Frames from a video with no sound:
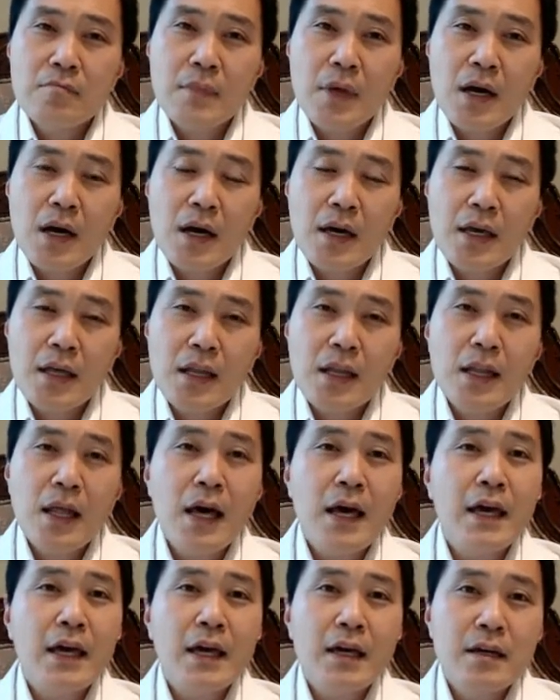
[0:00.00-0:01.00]
I
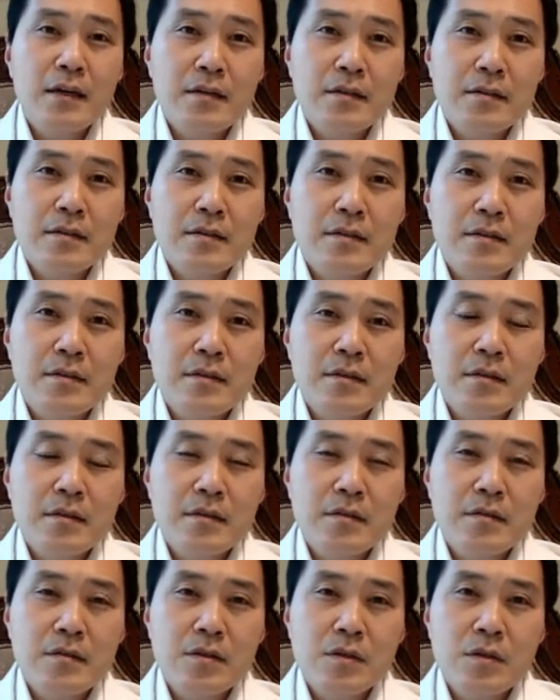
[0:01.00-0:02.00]
like
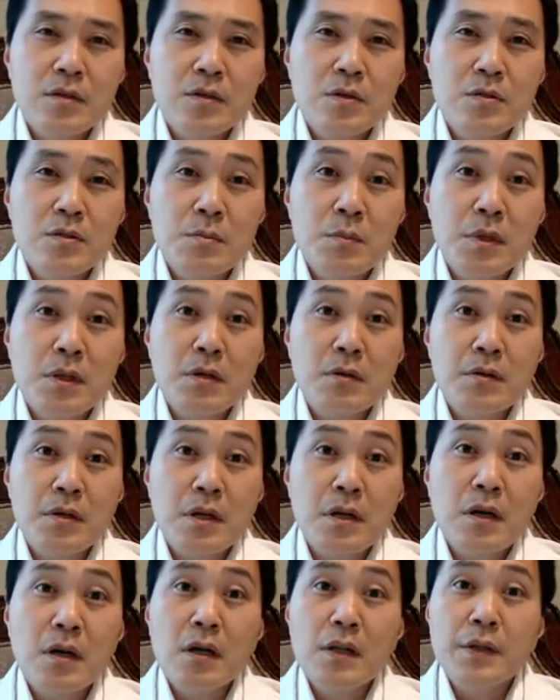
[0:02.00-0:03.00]
to use a
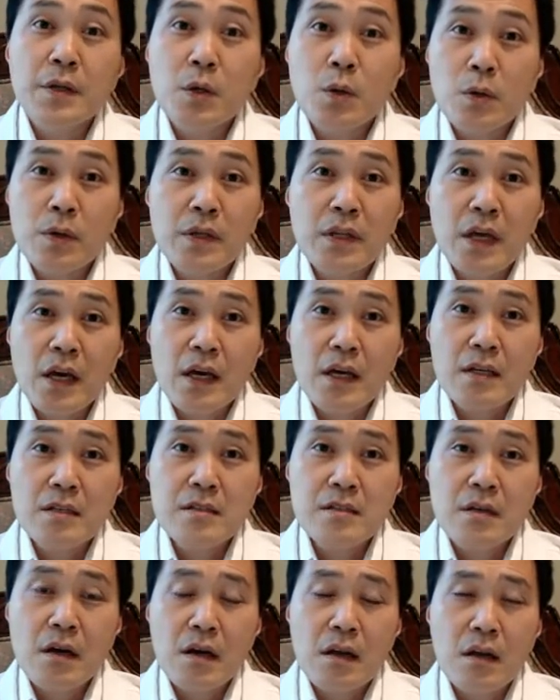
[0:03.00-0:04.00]
material called
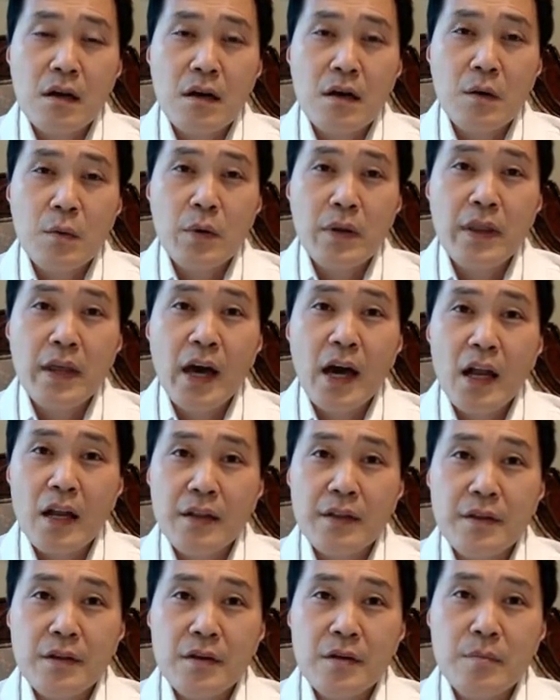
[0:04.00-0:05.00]
Gore-Tex along with
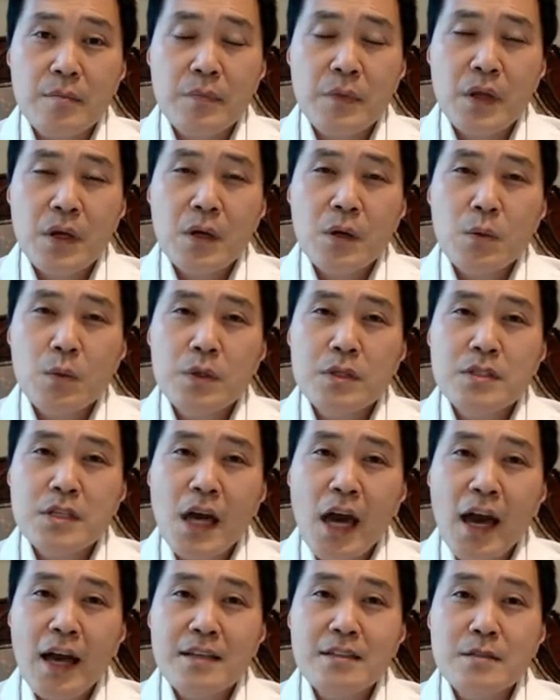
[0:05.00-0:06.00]
Alloderm, which
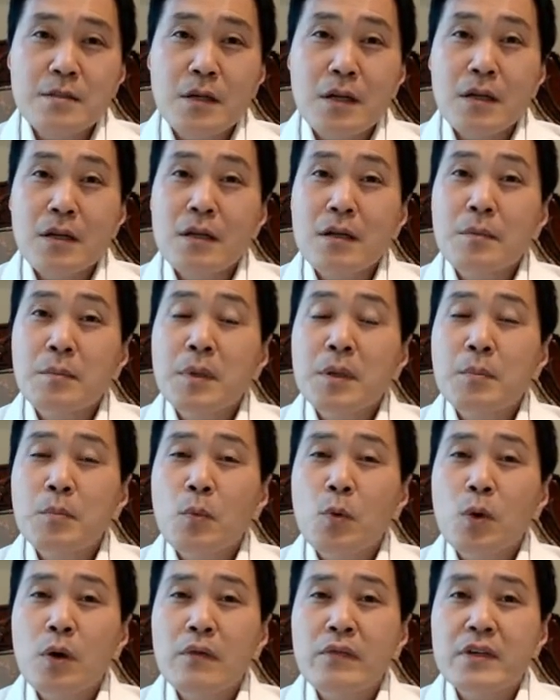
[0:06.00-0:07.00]
adds a little bit
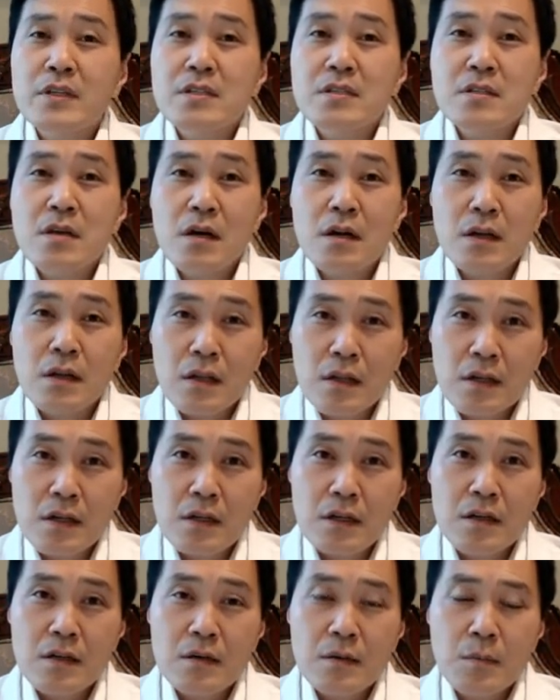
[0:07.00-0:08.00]
more of a subtle
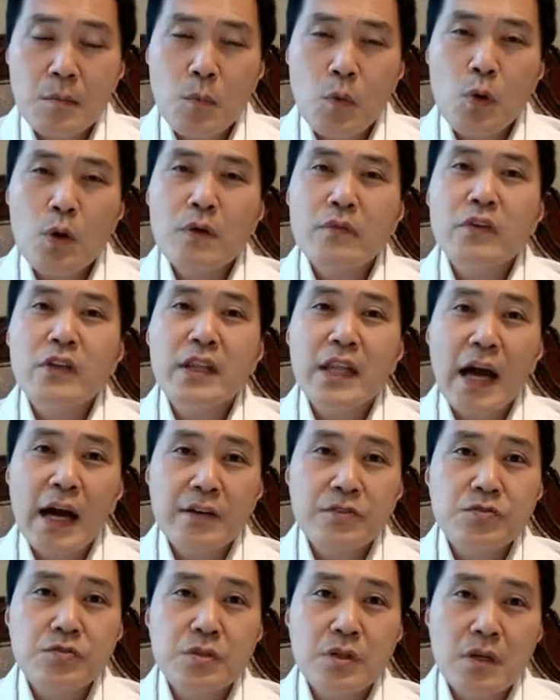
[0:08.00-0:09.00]
look, more of a
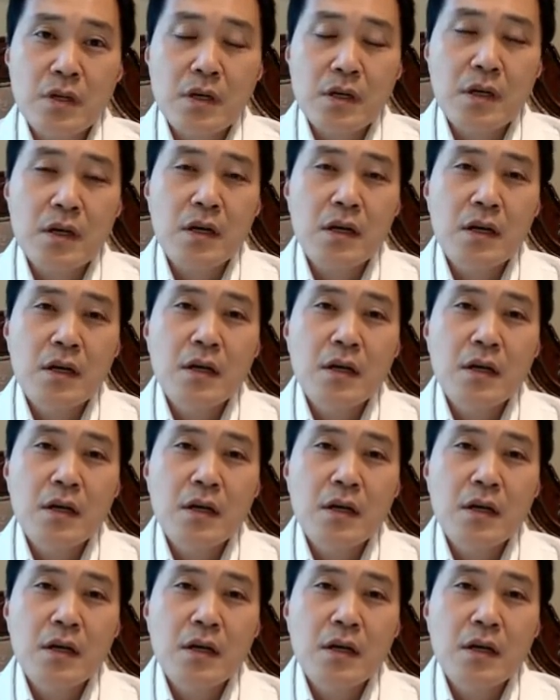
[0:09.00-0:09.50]
natural look